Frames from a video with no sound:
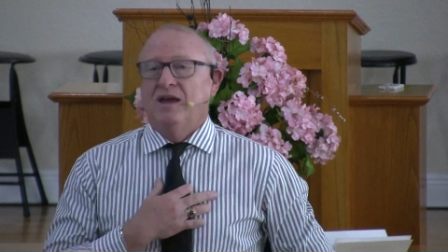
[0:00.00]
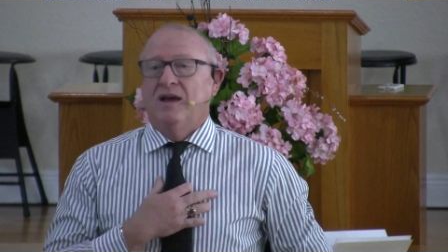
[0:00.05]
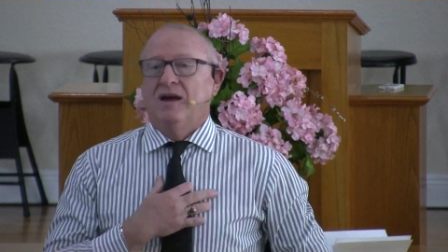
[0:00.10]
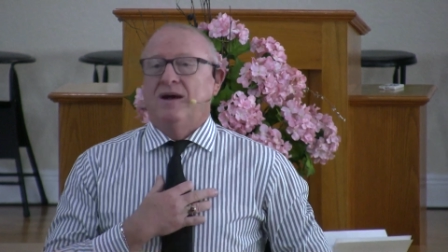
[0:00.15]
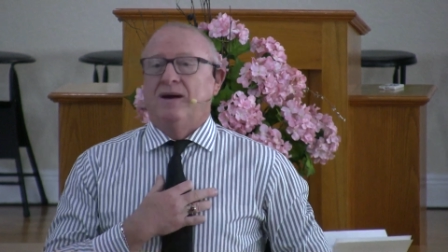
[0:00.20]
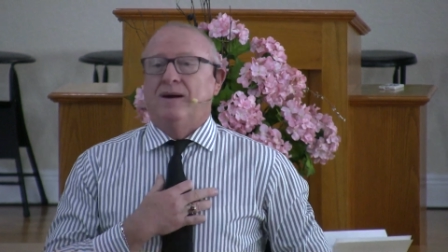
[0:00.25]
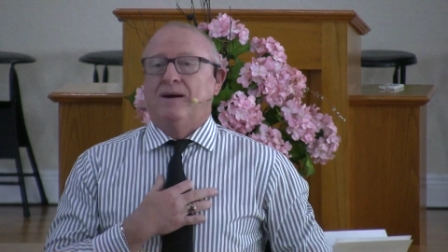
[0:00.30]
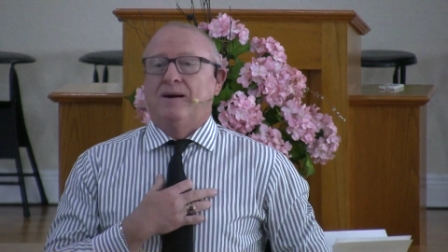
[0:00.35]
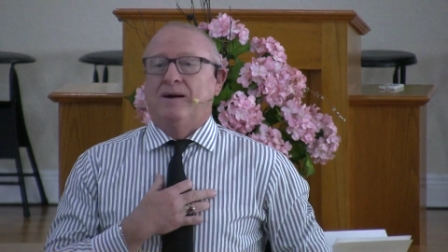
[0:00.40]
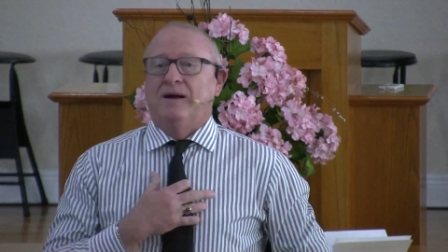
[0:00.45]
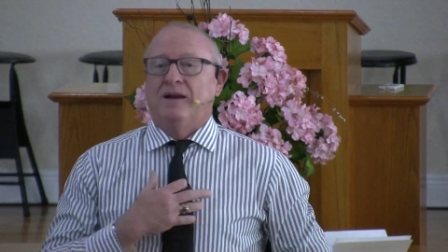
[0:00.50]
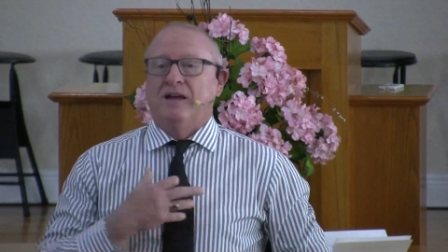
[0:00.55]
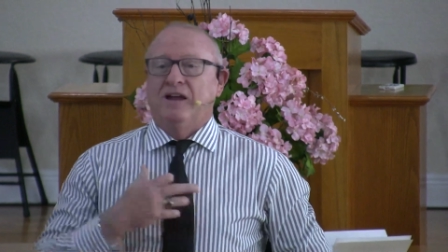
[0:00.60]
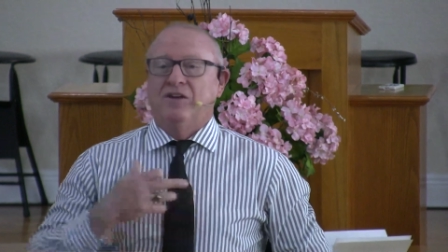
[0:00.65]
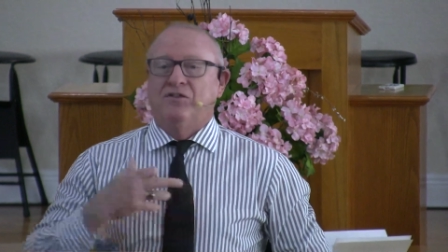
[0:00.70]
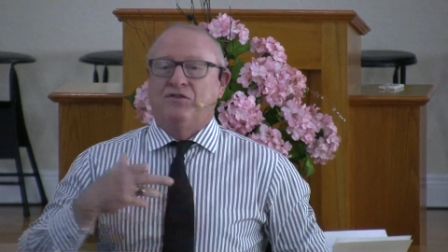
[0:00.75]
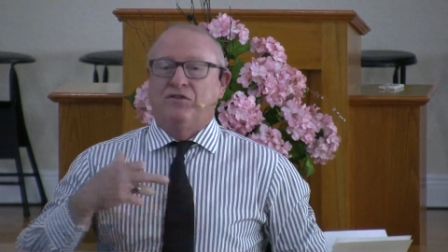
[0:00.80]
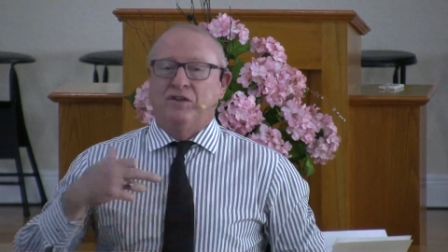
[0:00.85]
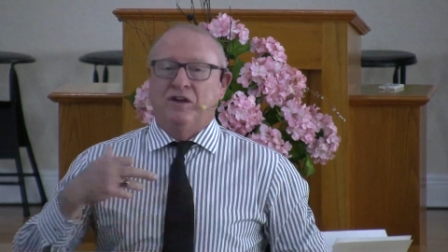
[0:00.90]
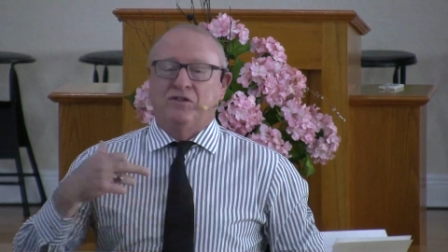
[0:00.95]
Uh,
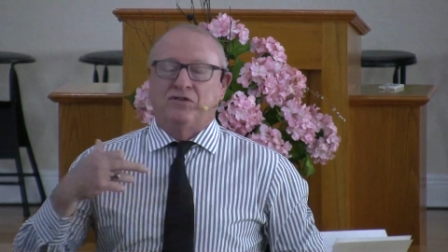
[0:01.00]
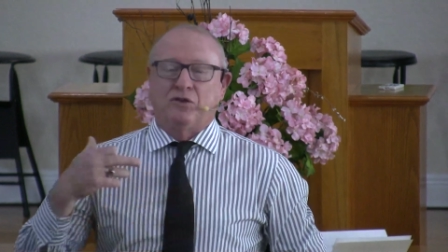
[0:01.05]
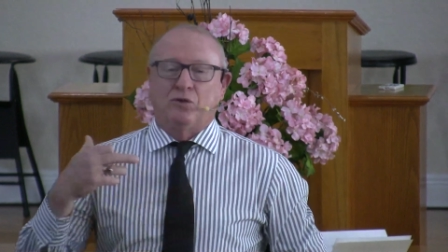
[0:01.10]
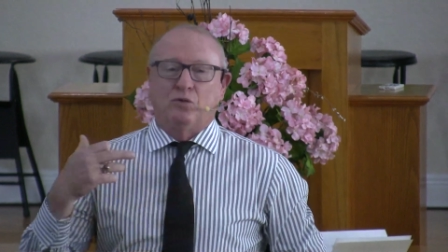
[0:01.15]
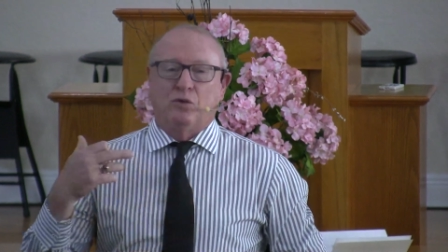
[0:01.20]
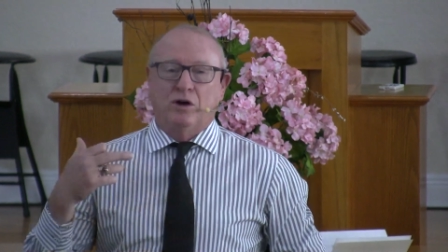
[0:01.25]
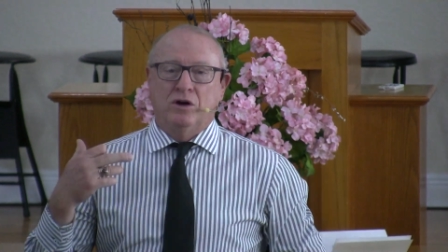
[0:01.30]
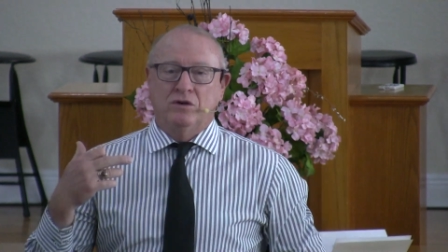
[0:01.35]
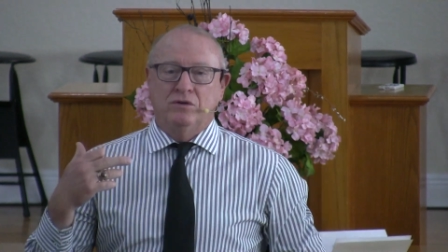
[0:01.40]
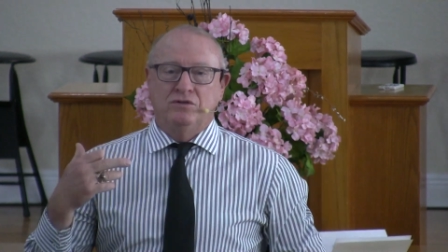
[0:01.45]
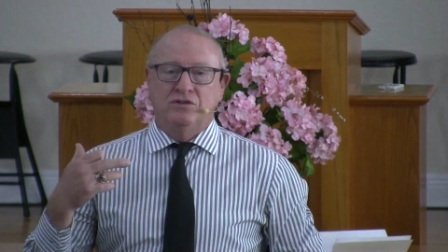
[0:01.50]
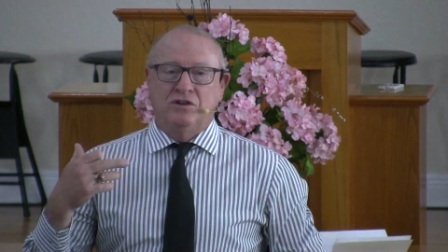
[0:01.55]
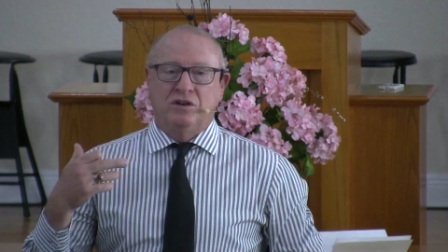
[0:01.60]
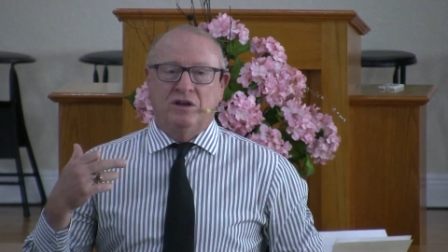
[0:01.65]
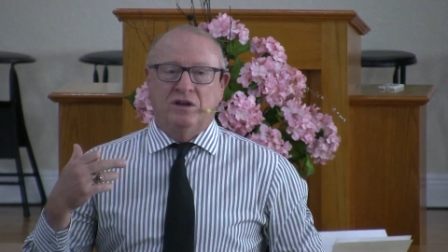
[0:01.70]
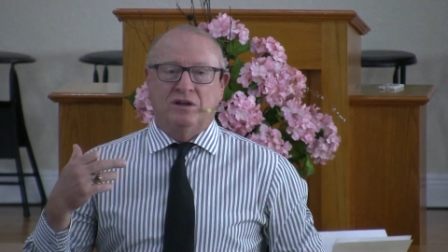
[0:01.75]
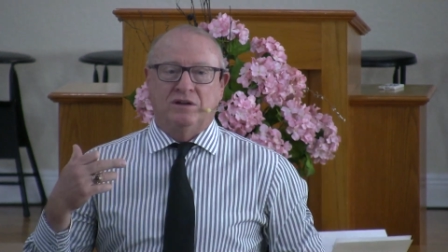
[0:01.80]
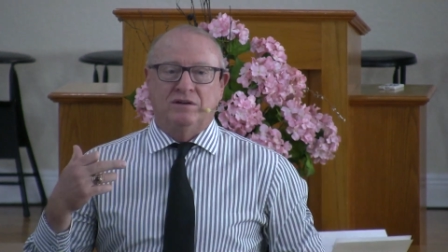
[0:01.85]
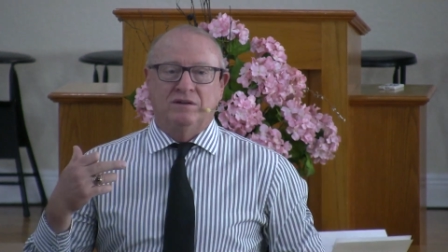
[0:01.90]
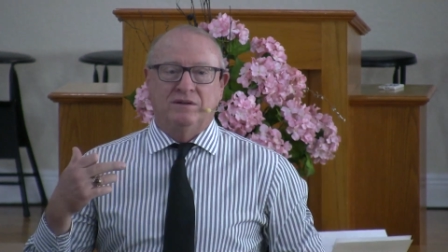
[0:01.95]
if, if the roads
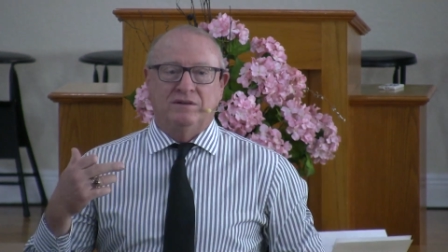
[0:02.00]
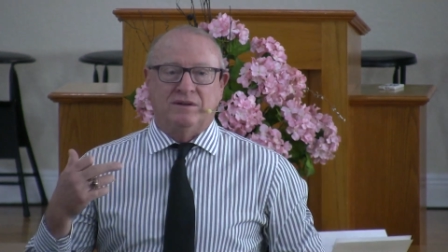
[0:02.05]
get